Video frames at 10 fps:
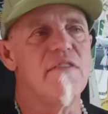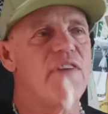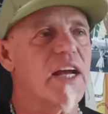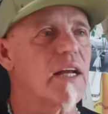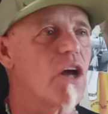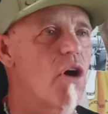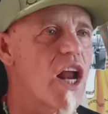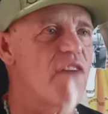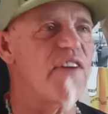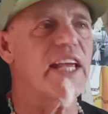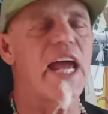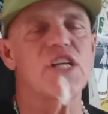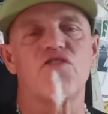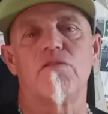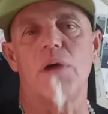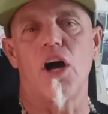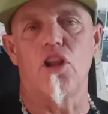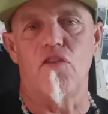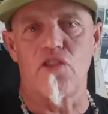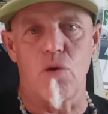fucking going on vacation from
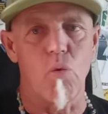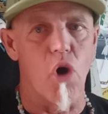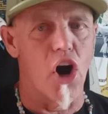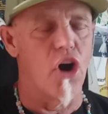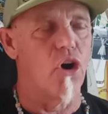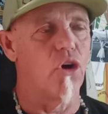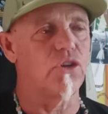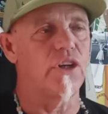all over the world.